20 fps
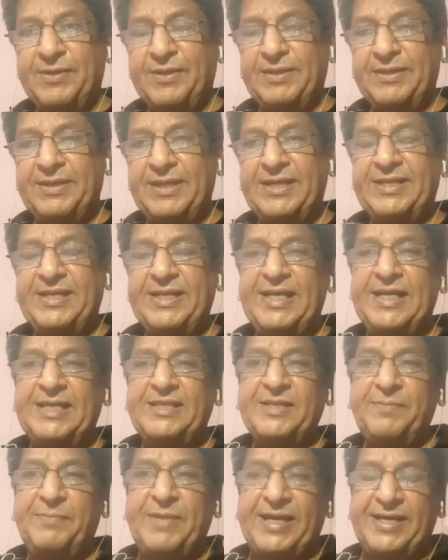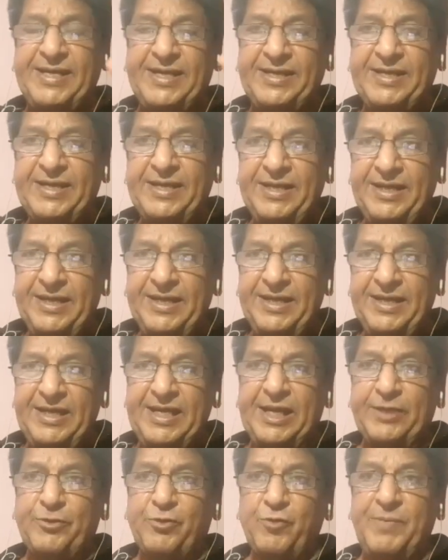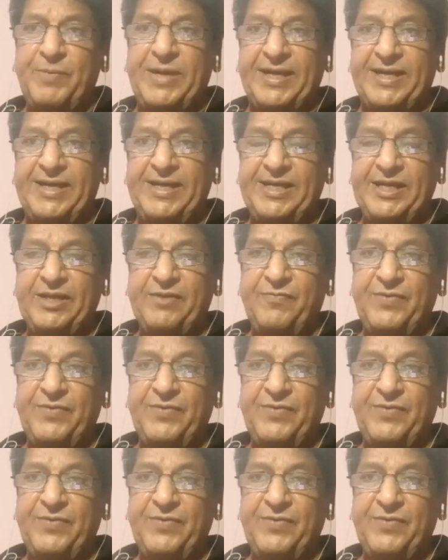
it creates a electromagnetic